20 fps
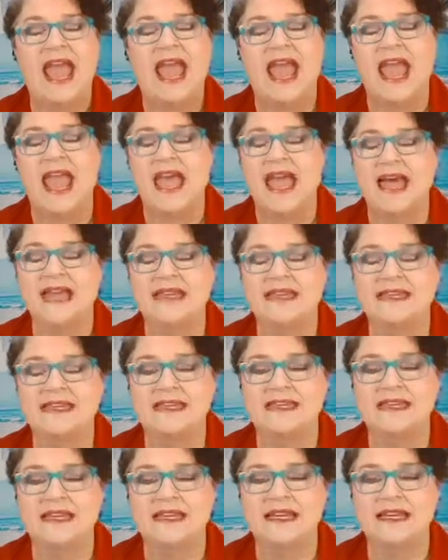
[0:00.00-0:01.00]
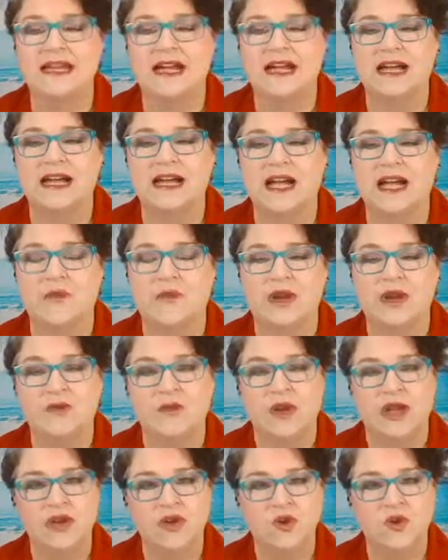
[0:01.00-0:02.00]
And I went
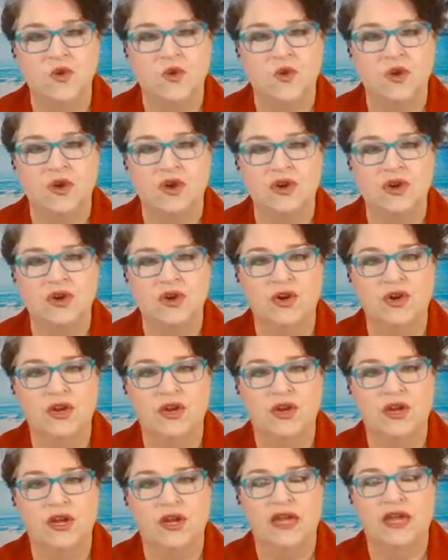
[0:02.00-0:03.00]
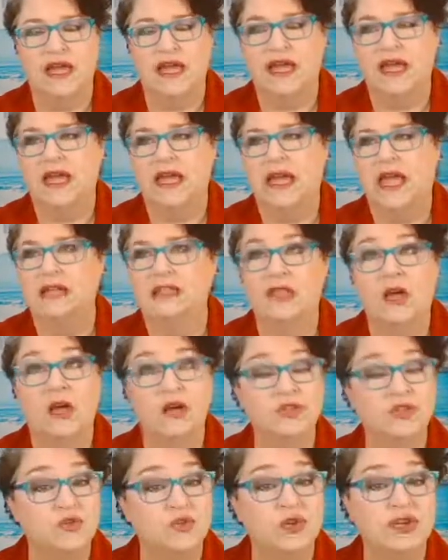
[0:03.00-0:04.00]
around a corner, and
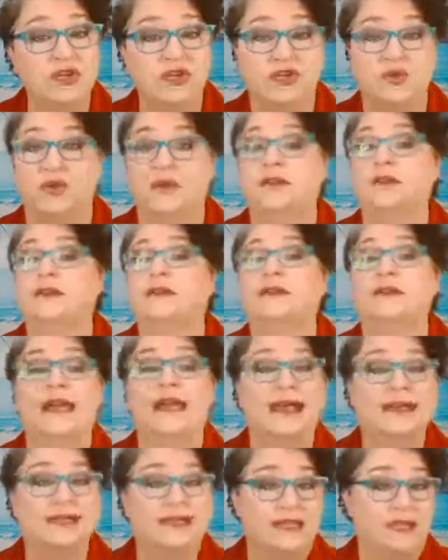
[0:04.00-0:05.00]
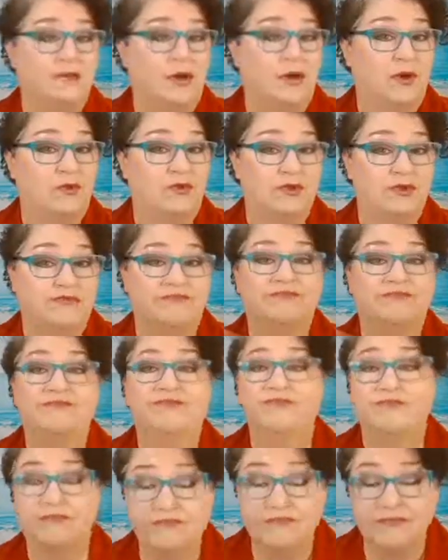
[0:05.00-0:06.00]
long story short, got T-boned.
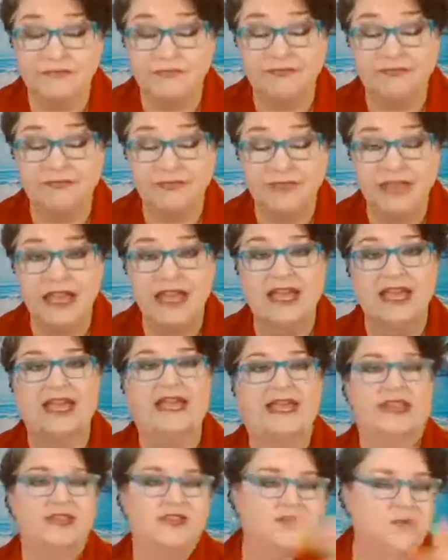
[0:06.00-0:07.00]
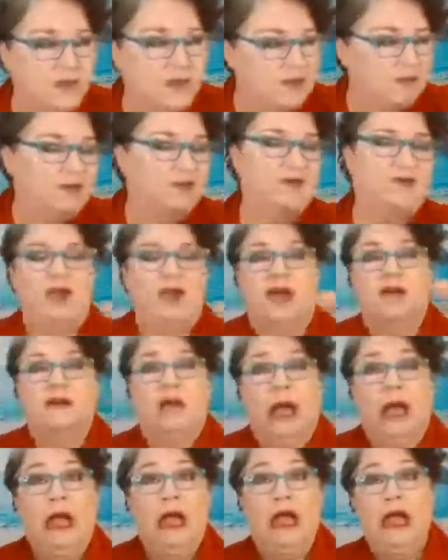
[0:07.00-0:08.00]
Spun me around.
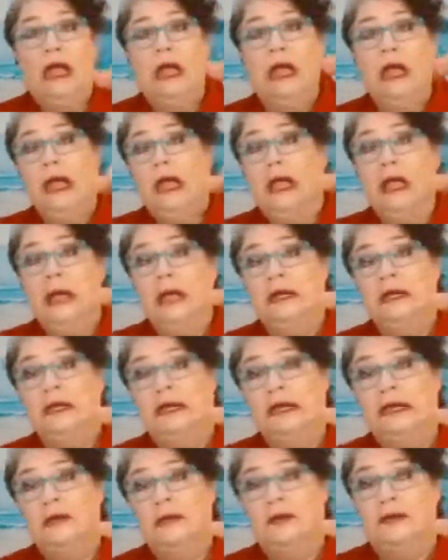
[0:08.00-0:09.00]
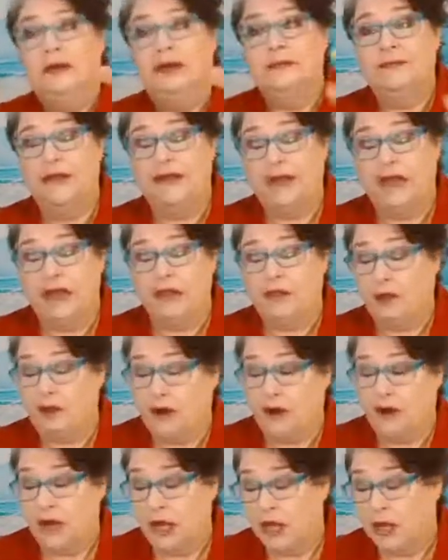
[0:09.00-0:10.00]
I'm getting out of the
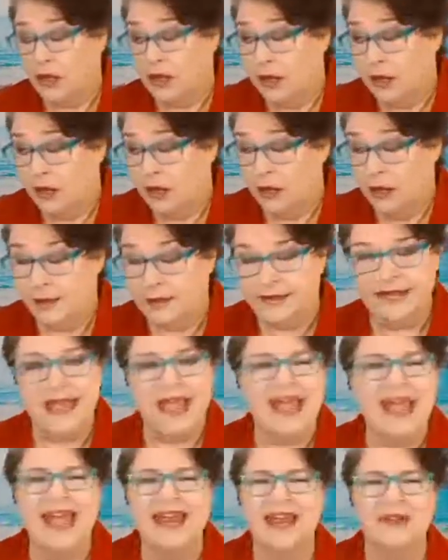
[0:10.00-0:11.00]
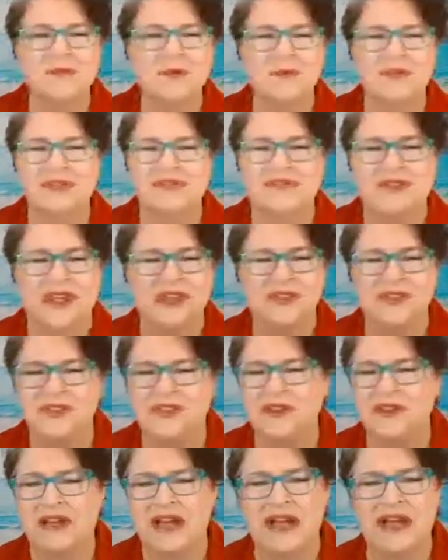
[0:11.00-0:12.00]
car like, and I'm a big
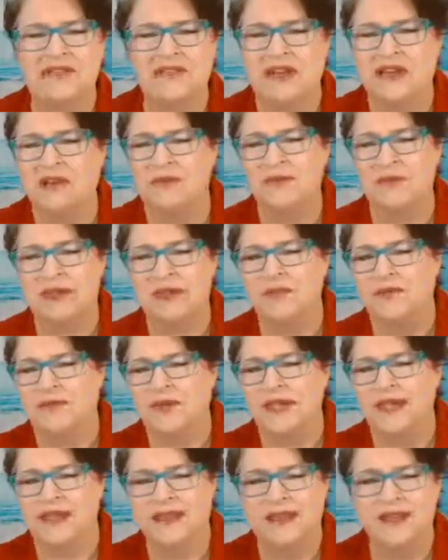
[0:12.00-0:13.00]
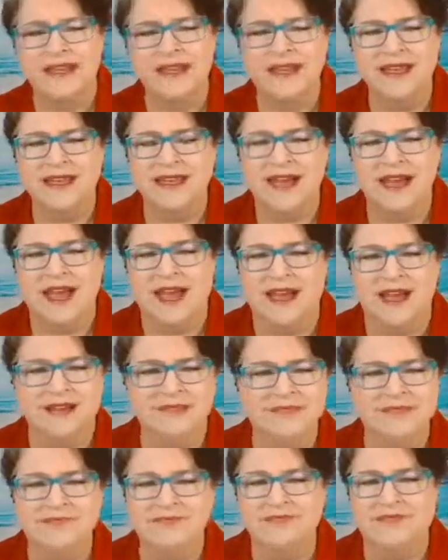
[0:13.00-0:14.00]
fainter. I have like a really weak
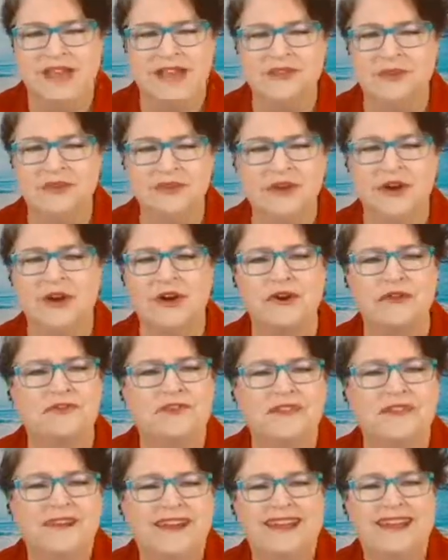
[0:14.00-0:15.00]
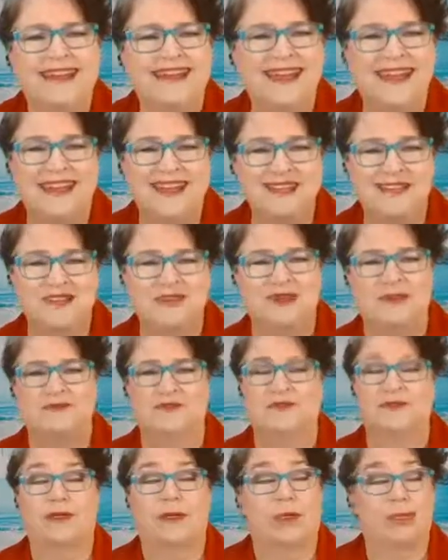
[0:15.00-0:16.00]
vagal nerve. And so I'm
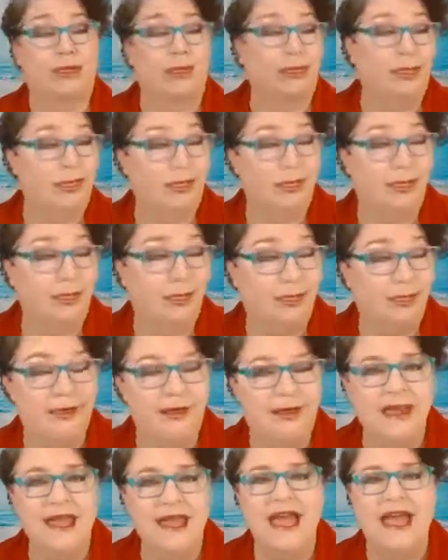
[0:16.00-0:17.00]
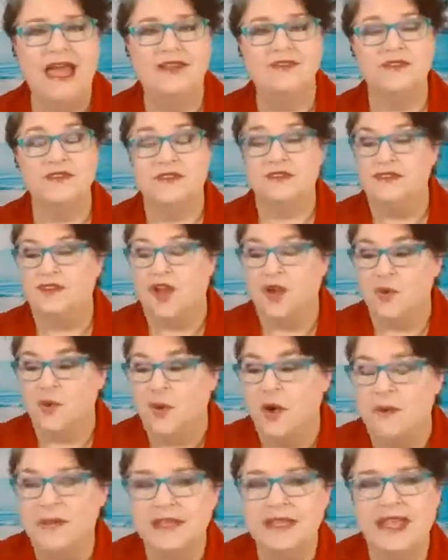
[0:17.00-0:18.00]
just like, oh. And this young
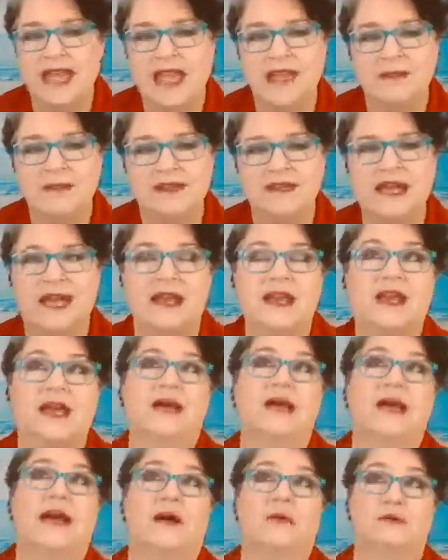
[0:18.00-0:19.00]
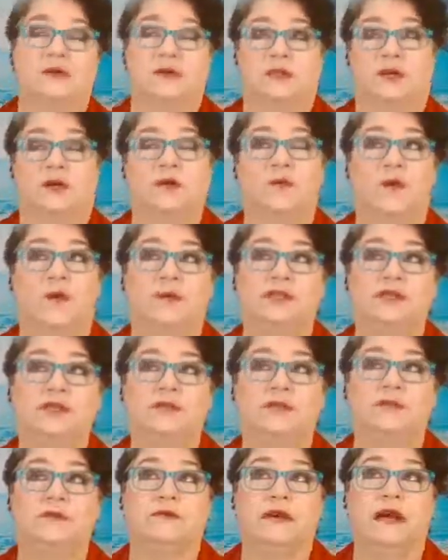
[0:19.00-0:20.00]
woman came in, and I was a young woman
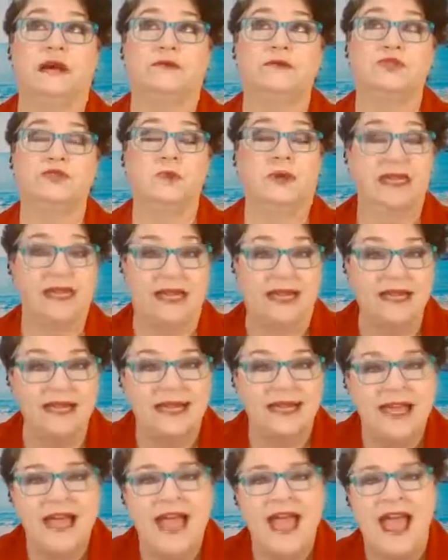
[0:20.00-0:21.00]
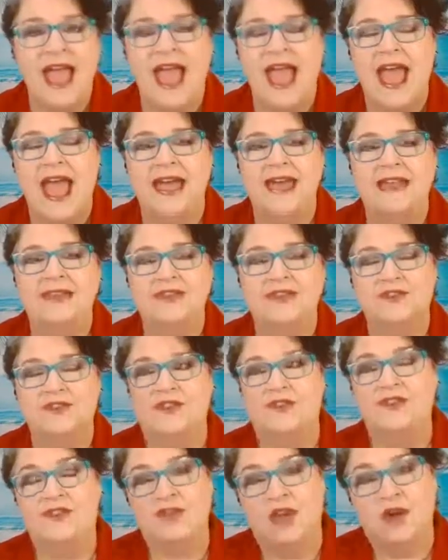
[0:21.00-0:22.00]
too. I was 28. And
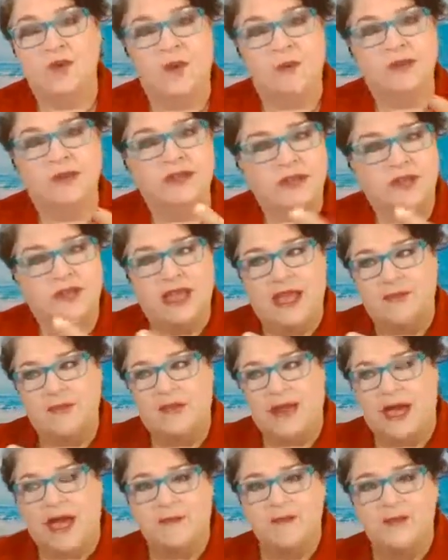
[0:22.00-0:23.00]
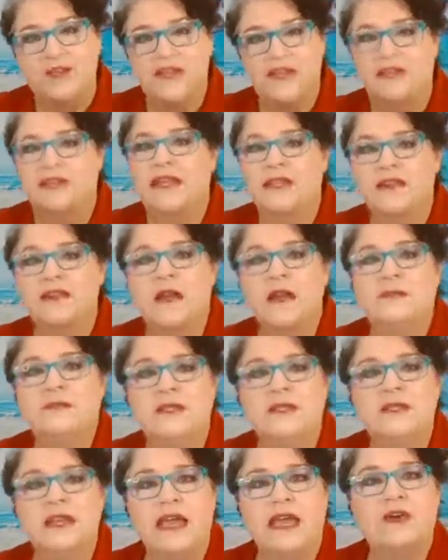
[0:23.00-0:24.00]
so this young woman came and got me. She's like, come
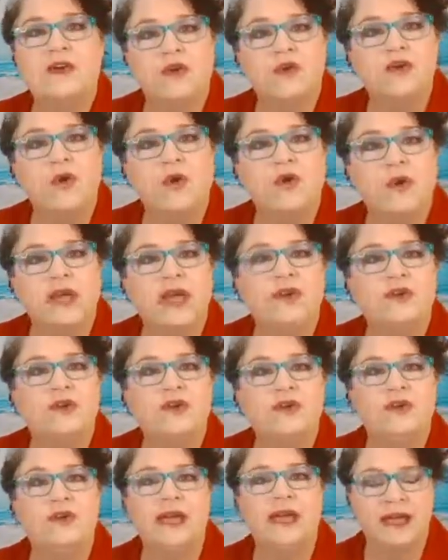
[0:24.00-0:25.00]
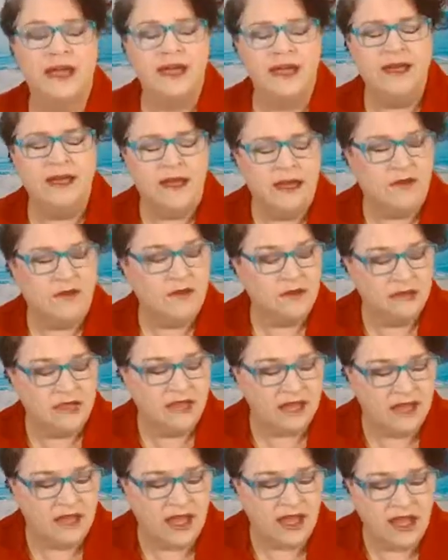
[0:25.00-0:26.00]
sit down. Are you okay? Are you okay? I was
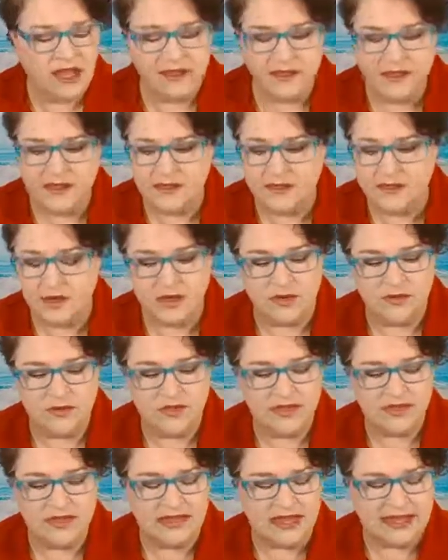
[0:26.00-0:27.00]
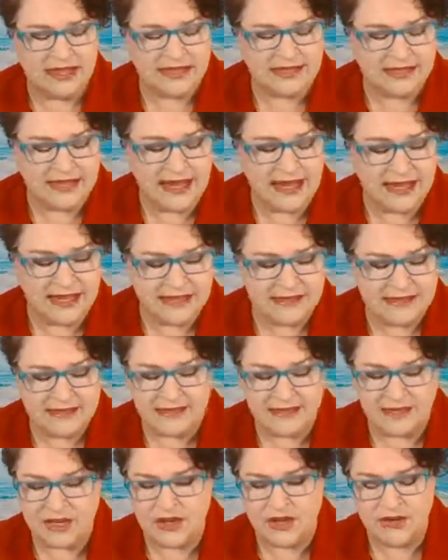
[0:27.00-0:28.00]
like, yeah, I think so. And I was just like dazed,
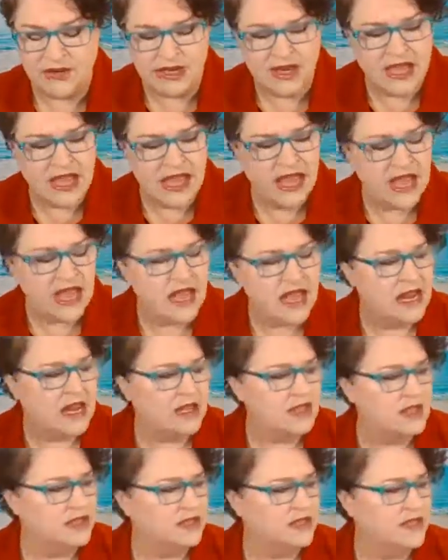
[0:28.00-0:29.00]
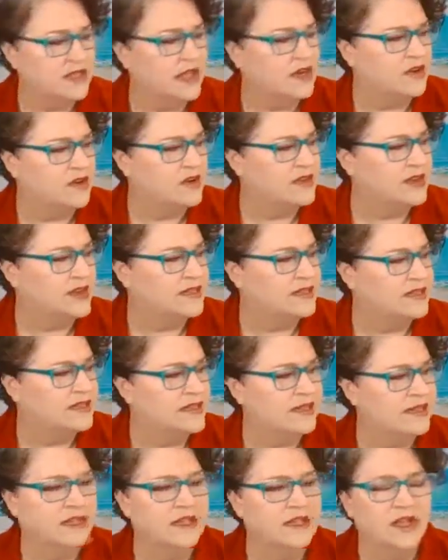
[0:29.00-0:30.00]
and I looked at her and I
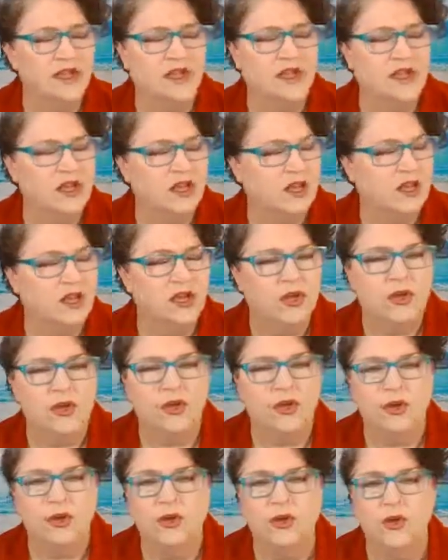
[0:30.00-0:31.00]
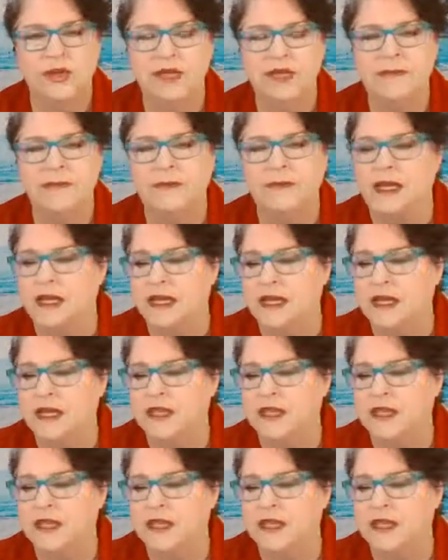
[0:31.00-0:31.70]
said, who hit me?